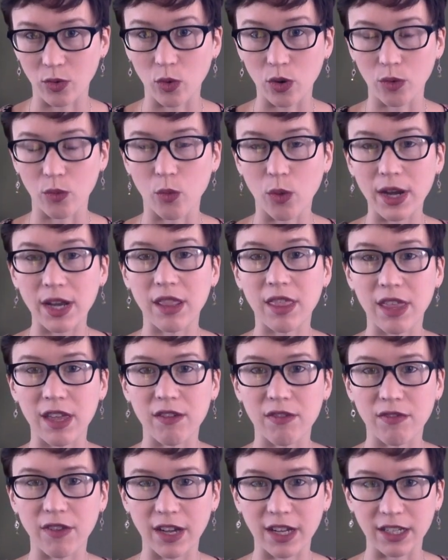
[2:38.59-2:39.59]
or when
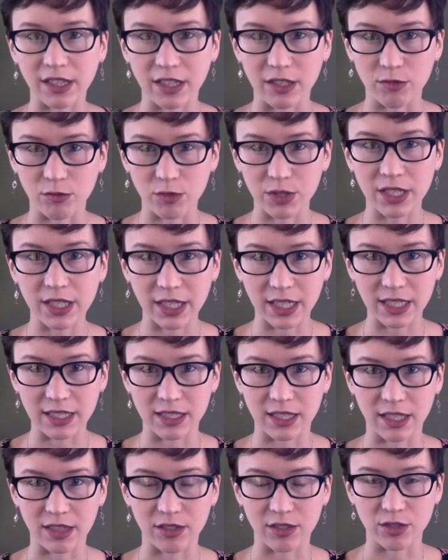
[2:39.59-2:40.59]
they finally realize
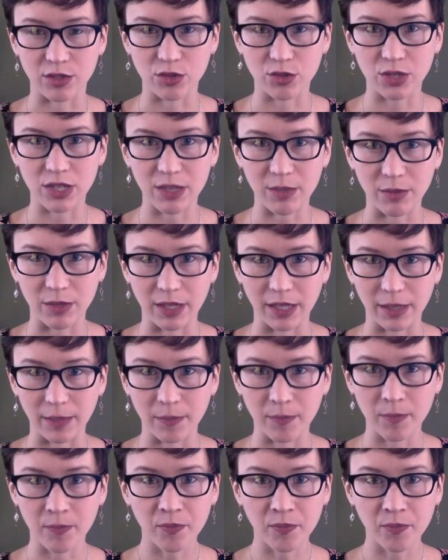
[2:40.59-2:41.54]
that they're dreaming,